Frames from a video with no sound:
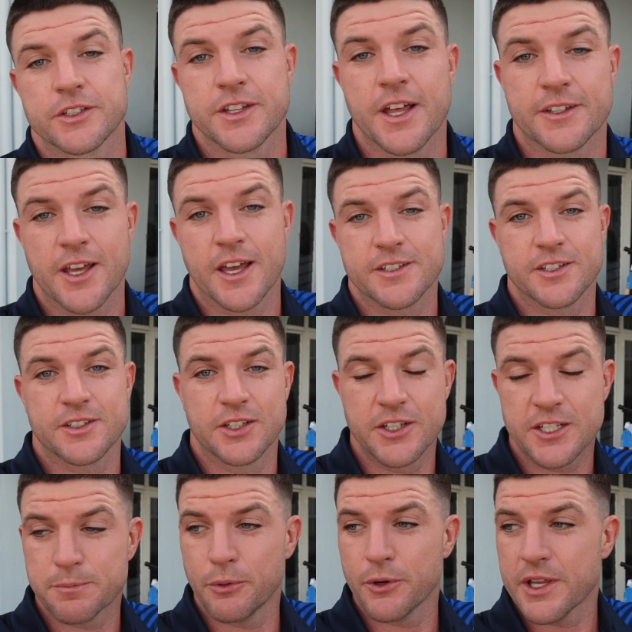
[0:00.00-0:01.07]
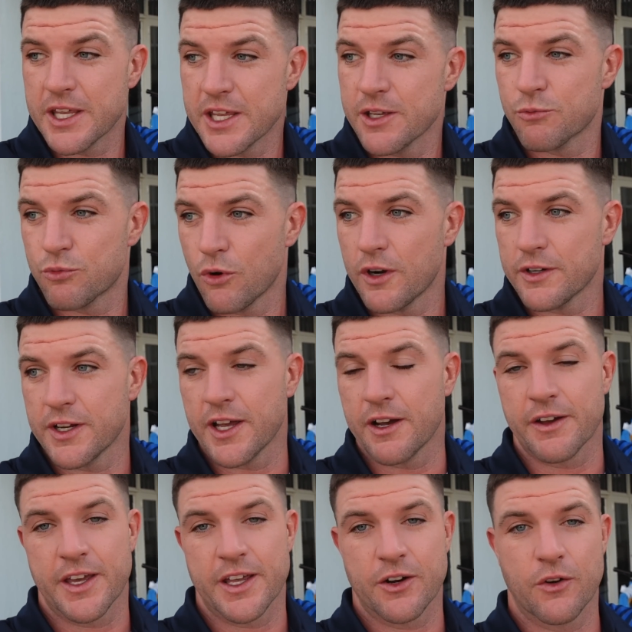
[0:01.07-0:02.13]
so that takes us to this point here right
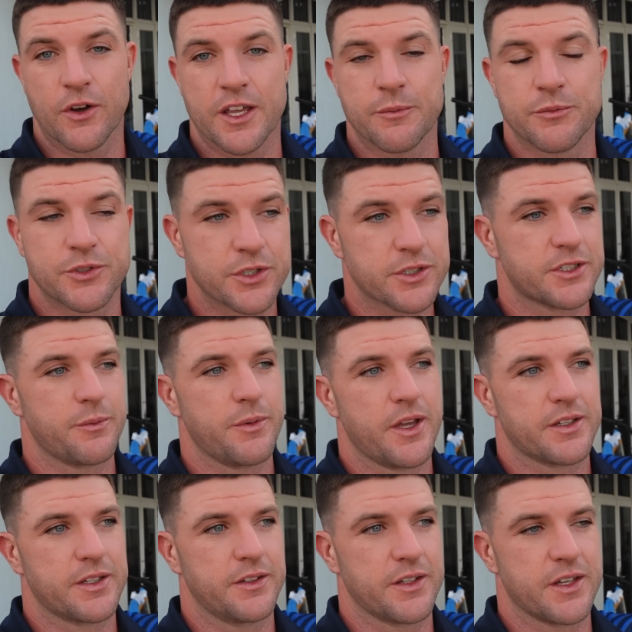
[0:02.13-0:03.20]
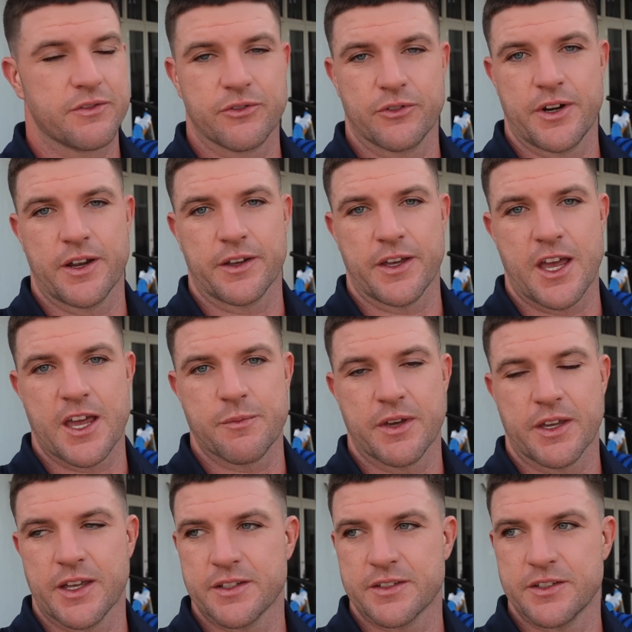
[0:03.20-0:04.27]
now, and I am just about to leave for our game
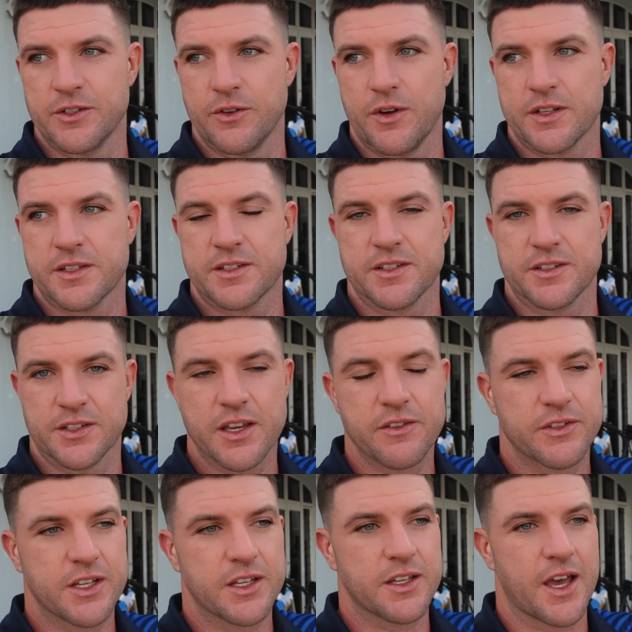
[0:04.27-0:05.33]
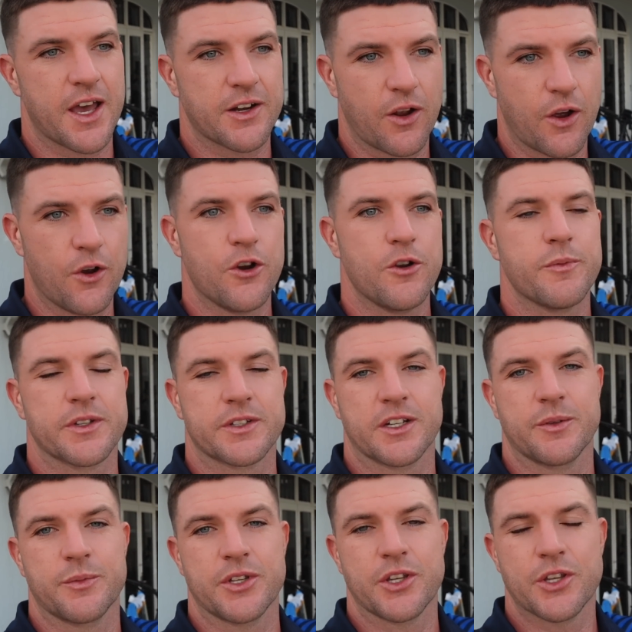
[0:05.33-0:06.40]
against the Knights this evening at home. It's
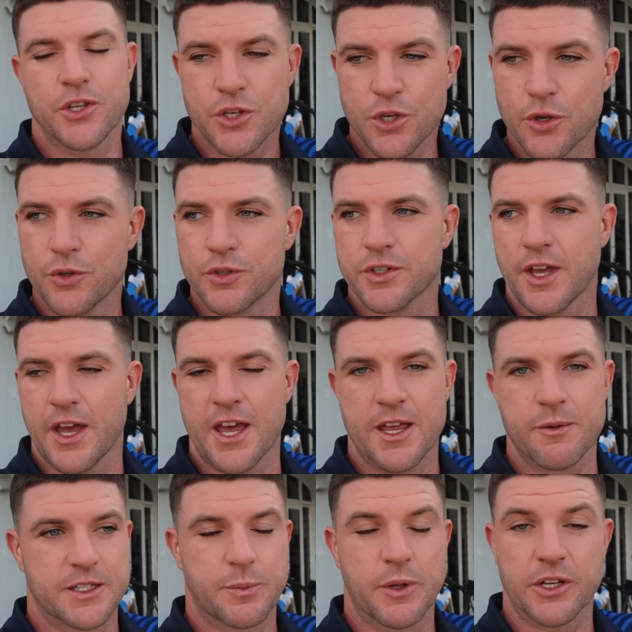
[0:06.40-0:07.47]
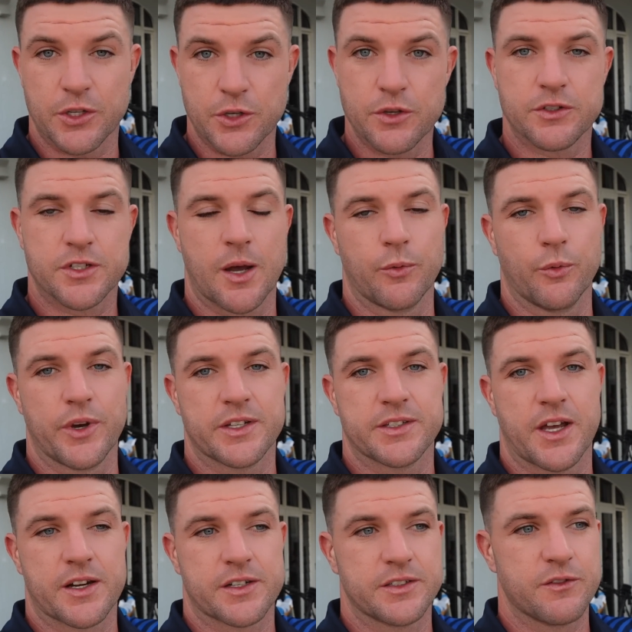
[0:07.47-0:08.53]
going to be a huge game. It's been a huge couple of
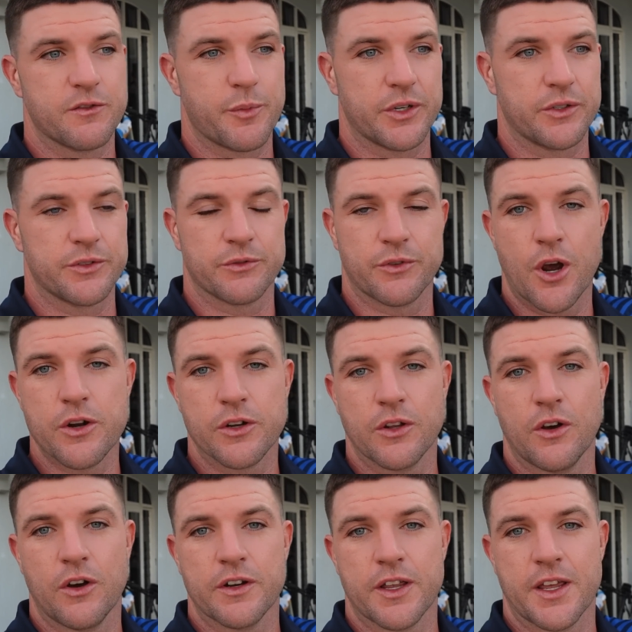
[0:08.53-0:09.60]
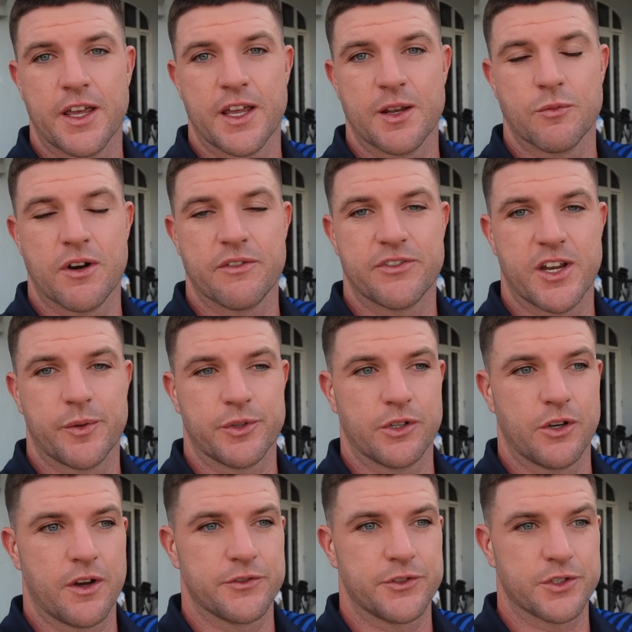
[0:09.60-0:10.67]
weeks, actually. We've been on the road a lot, and my family
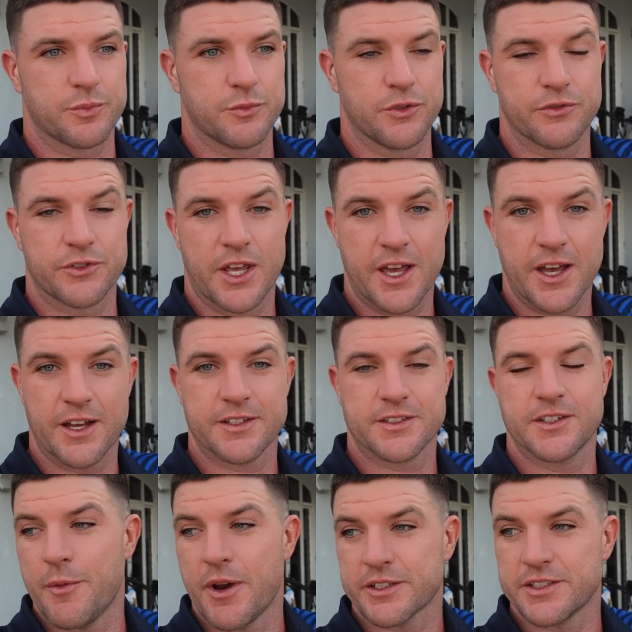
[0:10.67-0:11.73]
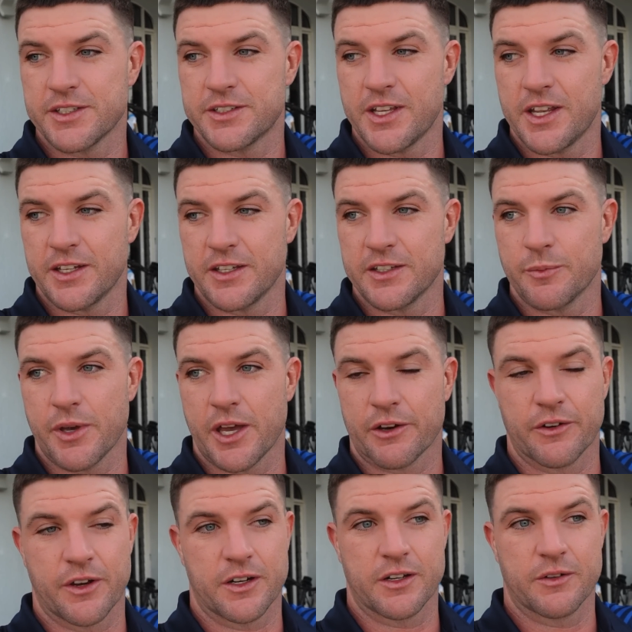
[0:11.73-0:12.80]
and I have just moved house. I'm actually standing in the
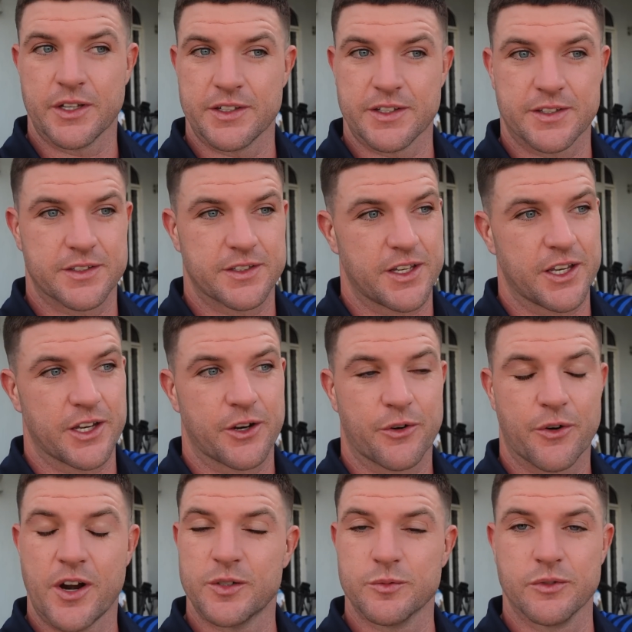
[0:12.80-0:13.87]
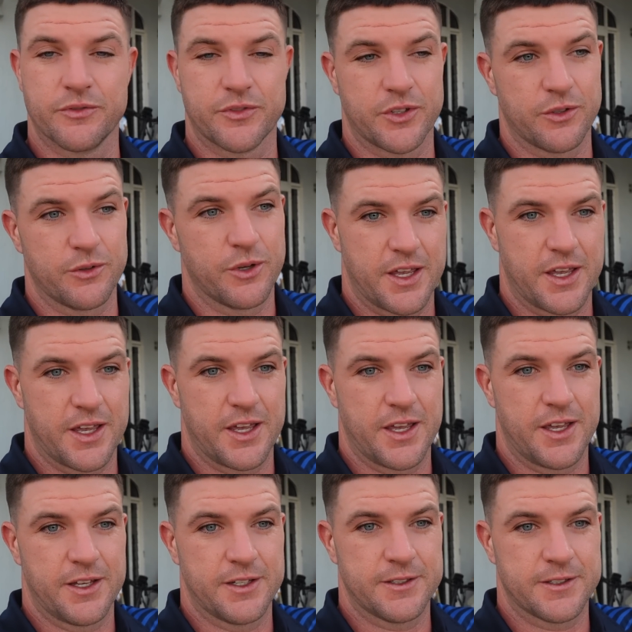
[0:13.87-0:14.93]
background and this incredible view,
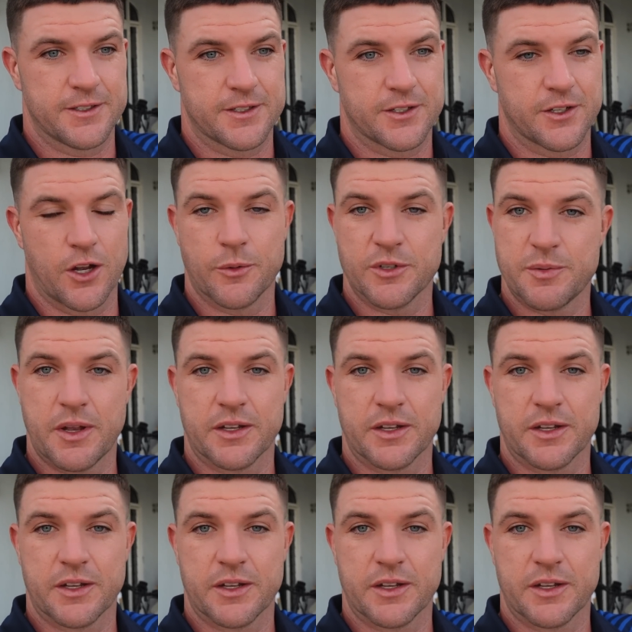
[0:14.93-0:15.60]
and I'm just